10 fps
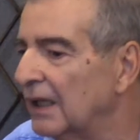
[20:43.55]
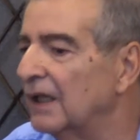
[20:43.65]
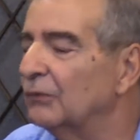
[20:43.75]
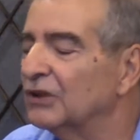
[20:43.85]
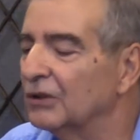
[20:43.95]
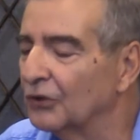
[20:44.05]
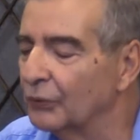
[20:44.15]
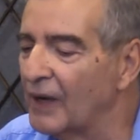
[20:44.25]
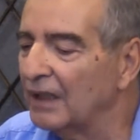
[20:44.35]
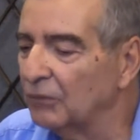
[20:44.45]
It was an
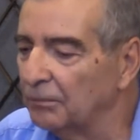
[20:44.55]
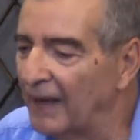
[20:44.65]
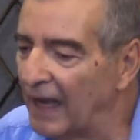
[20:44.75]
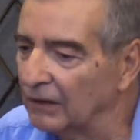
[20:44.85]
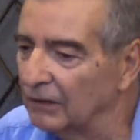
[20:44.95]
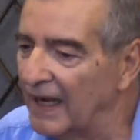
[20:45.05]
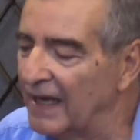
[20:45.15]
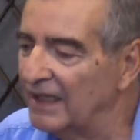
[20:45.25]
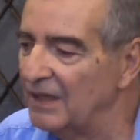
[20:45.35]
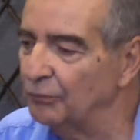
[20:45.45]
incredible battle,
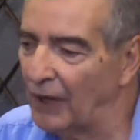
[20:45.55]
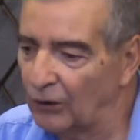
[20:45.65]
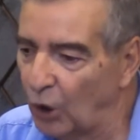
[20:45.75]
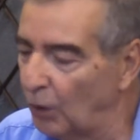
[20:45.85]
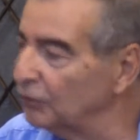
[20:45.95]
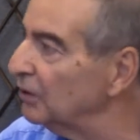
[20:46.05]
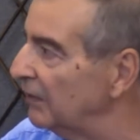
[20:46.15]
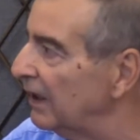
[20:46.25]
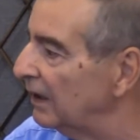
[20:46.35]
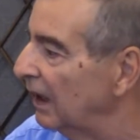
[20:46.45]
and he brought home to
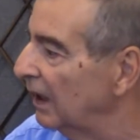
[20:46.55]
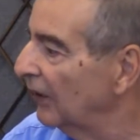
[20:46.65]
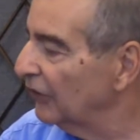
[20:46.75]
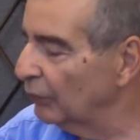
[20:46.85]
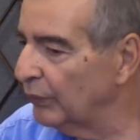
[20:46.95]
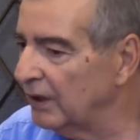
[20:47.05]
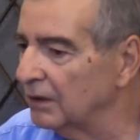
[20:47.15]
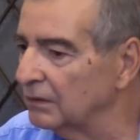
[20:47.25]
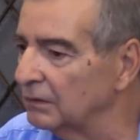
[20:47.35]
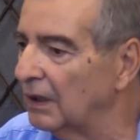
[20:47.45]
me the
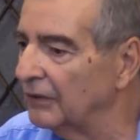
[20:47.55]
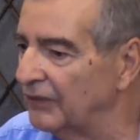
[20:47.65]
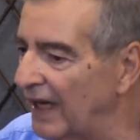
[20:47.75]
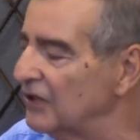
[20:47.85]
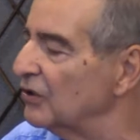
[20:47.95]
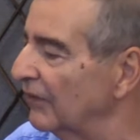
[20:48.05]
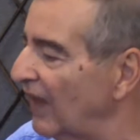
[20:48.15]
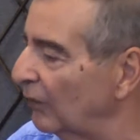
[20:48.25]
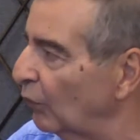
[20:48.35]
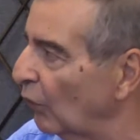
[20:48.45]
real nature of
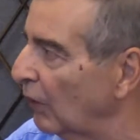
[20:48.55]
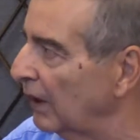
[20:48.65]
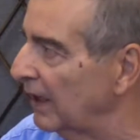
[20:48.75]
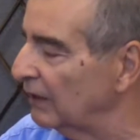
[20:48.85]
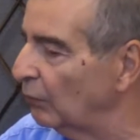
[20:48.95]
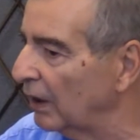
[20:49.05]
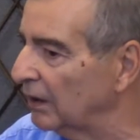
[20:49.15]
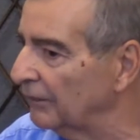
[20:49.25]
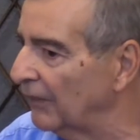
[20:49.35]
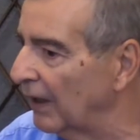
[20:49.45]
that war and what
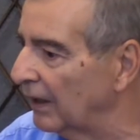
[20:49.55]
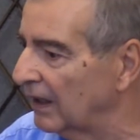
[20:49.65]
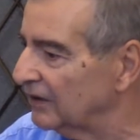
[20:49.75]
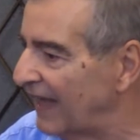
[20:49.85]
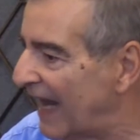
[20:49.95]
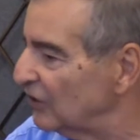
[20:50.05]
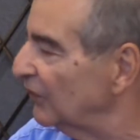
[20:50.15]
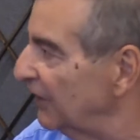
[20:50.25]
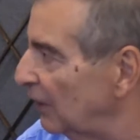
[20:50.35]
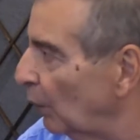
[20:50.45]
a
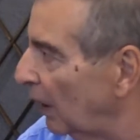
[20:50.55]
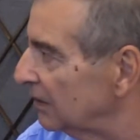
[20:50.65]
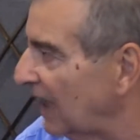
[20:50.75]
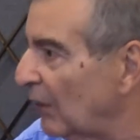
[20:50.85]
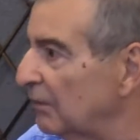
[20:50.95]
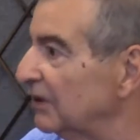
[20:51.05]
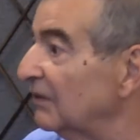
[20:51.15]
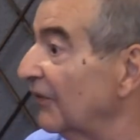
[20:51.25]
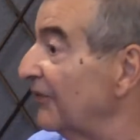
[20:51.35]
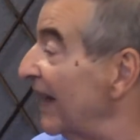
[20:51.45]
catastrophe it was, how it must
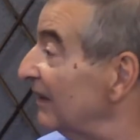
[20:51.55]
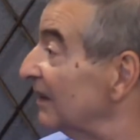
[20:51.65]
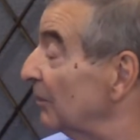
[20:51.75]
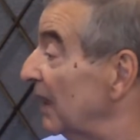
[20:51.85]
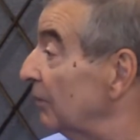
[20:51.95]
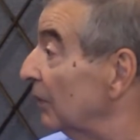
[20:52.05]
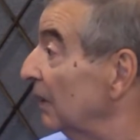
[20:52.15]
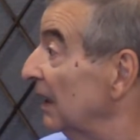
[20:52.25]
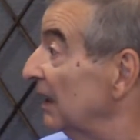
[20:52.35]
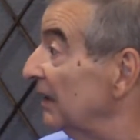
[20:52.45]
have affected the people
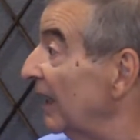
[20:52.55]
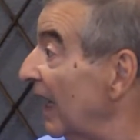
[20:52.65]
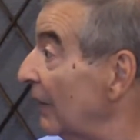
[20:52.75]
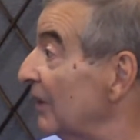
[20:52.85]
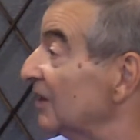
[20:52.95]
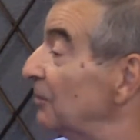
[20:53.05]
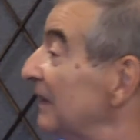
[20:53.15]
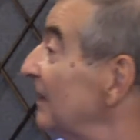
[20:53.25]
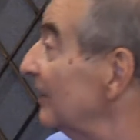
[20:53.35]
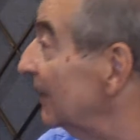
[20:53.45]
in the area,
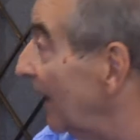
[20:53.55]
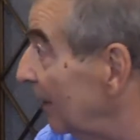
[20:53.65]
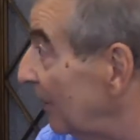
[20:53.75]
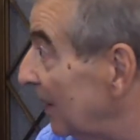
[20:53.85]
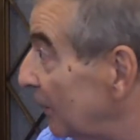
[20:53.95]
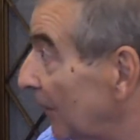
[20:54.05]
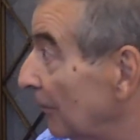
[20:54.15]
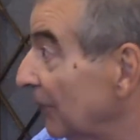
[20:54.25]
especially the young people.